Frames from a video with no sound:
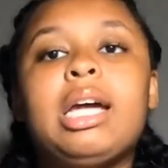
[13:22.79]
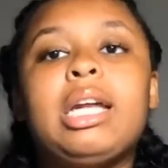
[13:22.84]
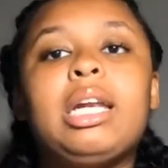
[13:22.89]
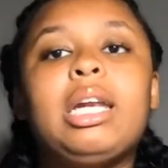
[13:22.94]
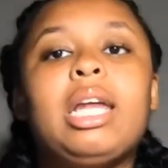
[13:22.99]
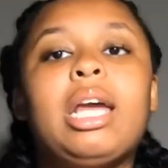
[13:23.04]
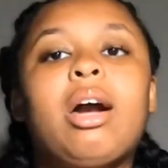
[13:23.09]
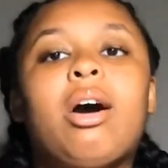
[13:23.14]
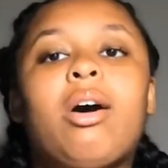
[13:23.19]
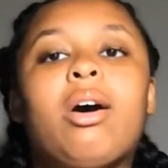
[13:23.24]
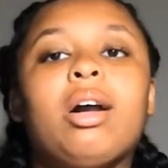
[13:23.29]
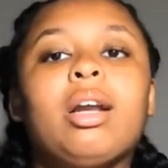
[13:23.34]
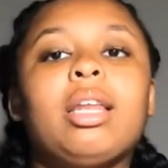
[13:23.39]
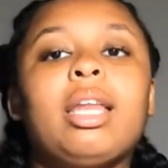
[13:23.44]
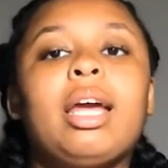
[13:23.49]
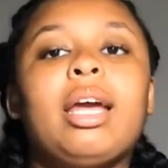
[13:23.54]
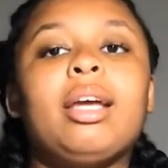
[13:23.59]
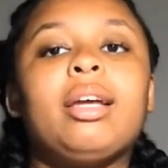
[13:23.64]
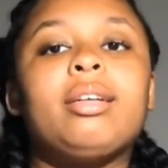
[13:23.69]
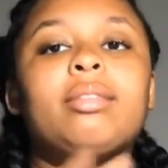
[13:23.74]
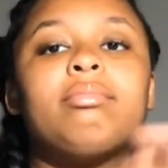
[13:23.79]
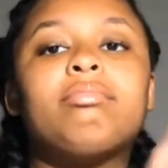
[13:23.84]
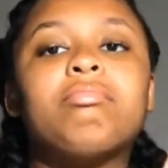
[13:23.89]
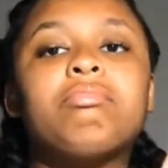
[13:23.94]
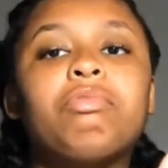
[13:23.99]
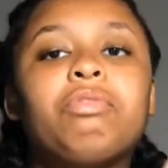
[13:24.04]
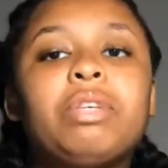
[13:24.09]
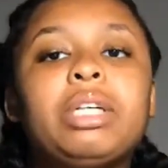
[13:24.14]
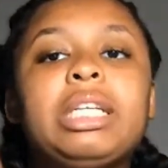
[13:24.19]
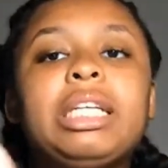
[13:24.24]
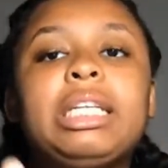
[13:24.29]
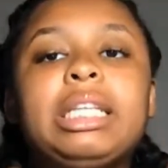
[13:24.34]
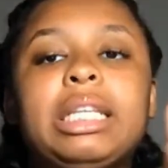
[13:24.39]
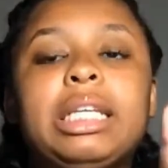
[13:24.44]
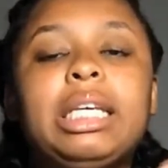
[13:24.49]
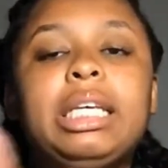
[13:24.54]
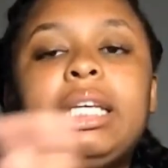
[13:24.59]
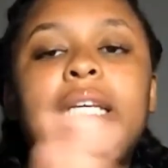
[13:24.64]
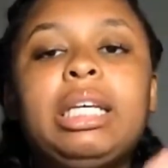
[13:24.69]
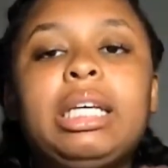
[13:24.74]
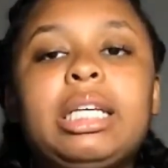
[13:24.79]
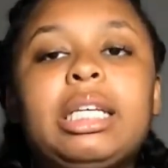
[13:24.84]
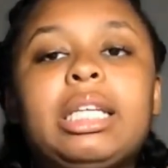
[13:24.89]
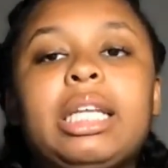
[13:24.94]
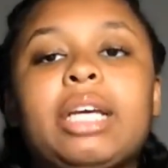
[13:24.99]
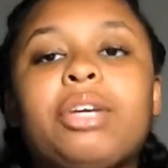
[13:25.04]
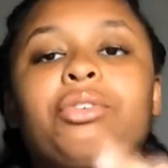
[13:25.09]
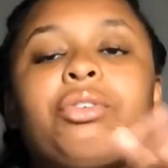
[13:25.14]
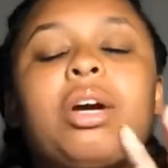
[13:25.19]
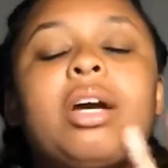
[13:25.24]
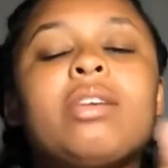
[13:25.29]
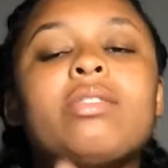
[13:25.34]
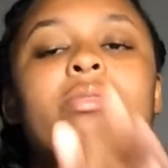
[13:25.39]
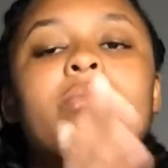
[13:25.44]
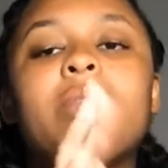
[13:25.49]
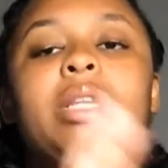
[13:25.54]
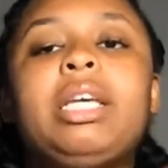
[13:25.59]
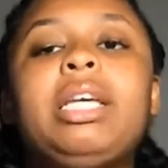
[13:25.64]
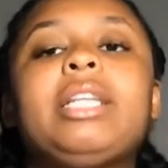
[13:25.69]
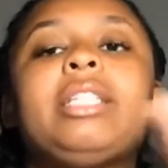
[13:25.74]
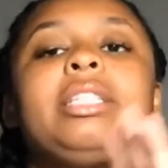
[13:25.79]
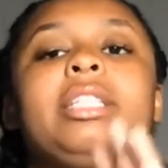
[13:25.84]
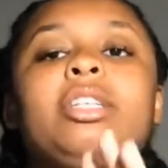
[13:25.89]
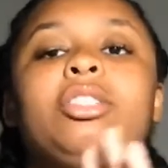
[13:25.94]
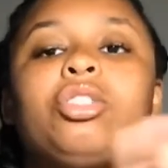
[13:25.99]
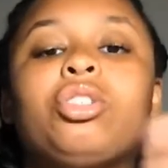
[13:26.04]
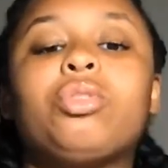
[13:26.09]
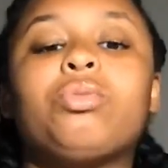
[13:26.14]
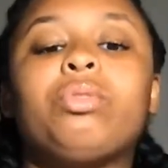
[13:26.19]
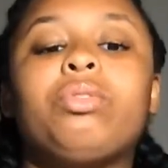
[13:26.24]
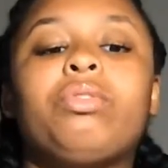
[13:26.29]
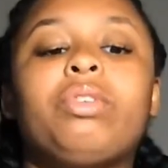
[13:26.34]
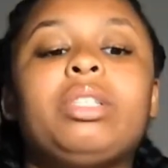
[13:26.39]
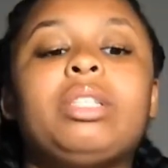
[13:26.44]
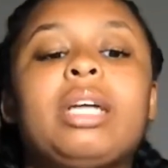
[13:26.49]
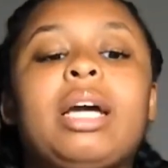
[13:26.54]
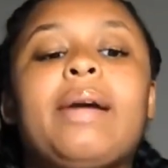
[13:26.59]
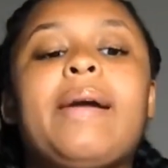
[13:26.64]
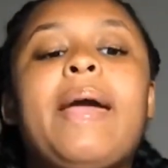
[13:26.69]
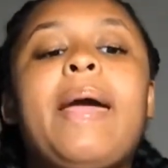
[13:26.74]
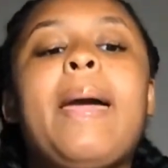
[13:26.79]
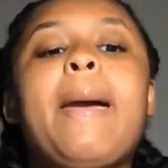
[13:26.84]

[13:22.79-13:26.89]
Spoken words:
they are like really lenient, like you have some lenient teachers with free time,